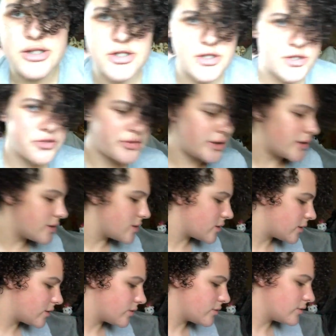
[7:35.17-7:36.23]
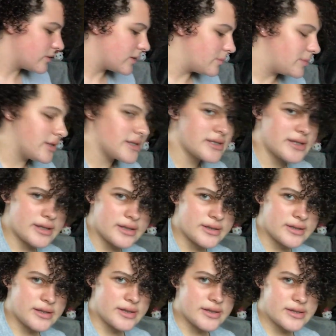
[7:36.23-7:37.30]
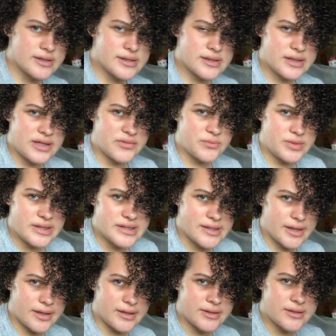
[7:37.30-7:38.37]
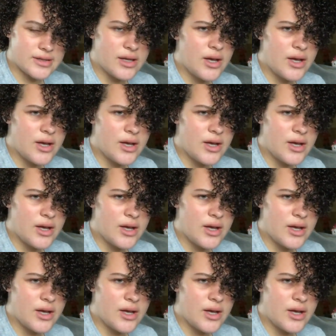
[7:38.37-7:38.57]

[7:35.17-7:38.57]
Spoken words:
is just great, isn't it? Give me a second, kids. Give me a second.